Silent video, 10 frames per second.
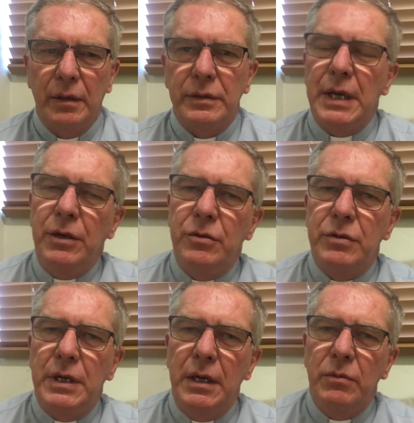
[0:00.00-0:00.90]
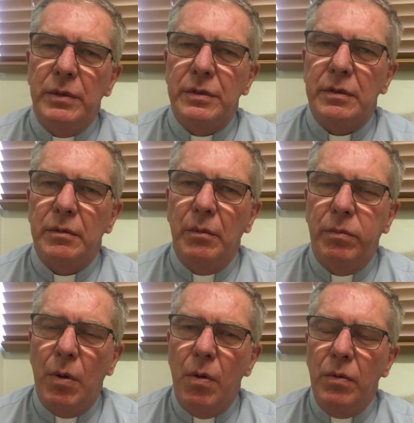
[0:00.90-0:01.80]
Saint Eugene was
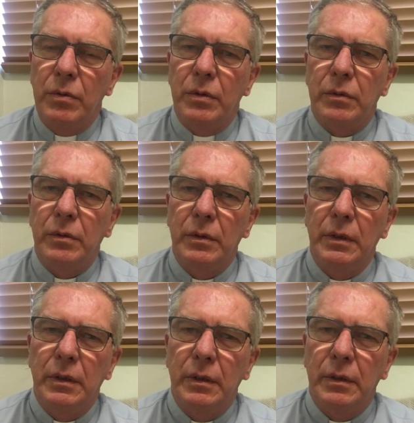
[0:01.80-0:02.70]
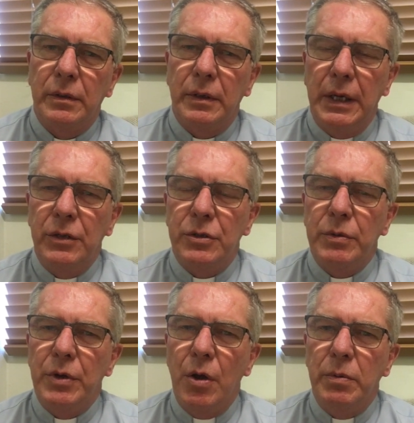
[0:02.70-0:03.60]
born into a
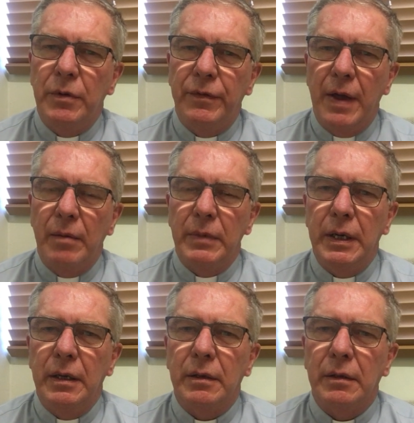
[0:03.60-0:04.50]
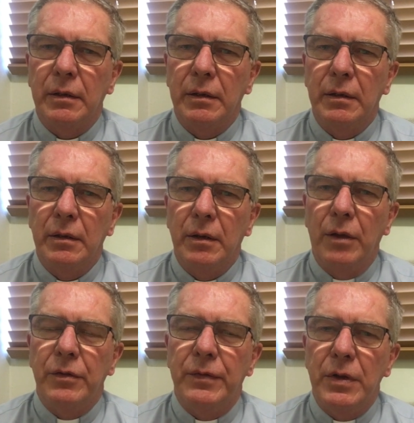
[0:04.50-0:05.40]
noble family
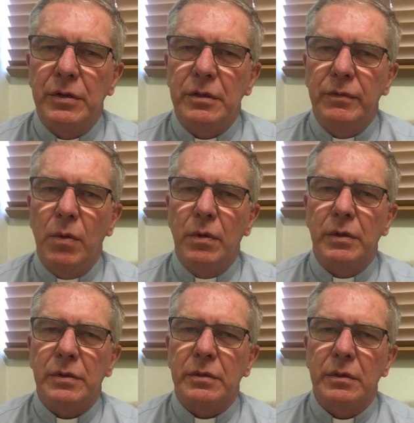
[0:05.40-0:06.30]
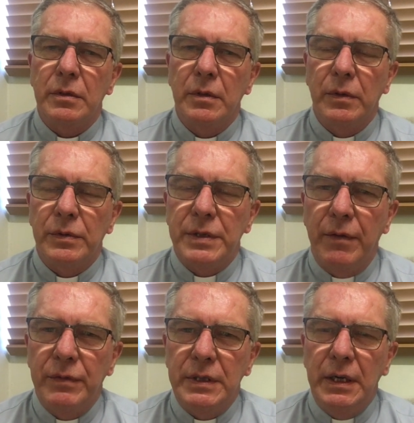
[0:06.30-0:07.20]
on the 1st of August
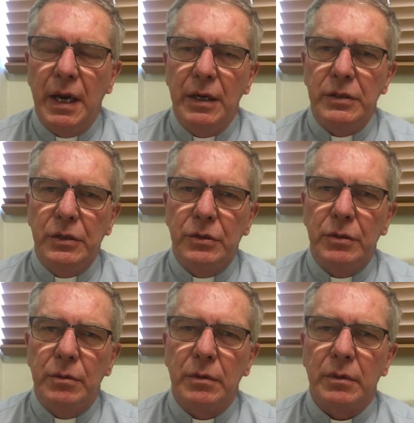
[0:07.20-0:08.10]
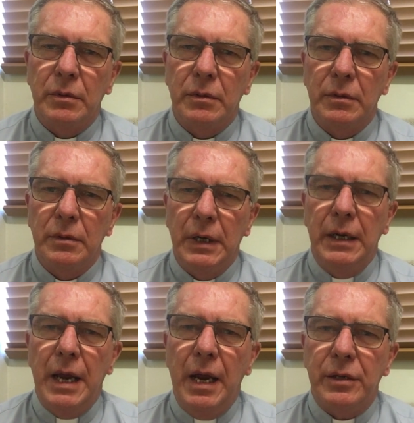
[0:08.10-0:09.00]
1782
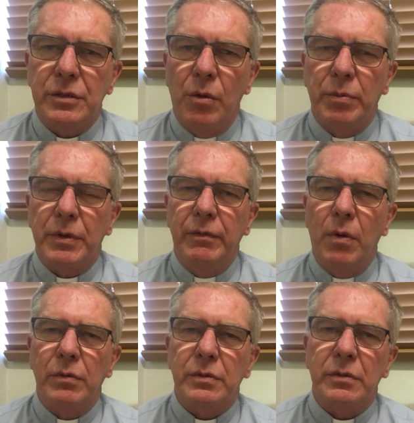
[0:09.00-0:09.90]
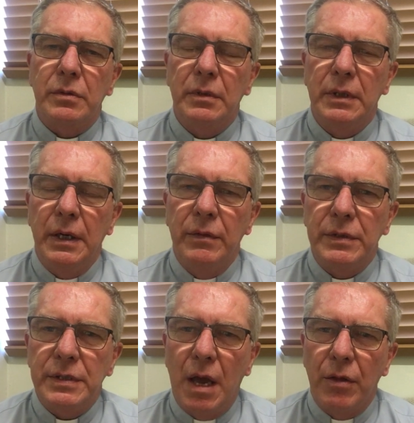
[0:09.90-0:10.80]
in Aix-en-Provence in the
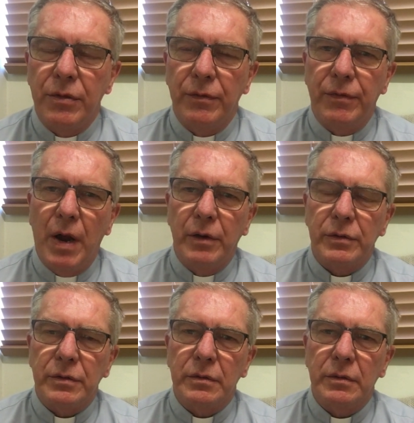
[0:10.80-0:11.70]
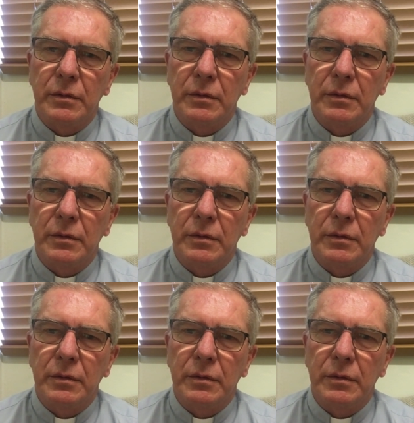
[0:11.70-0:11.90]
south of France.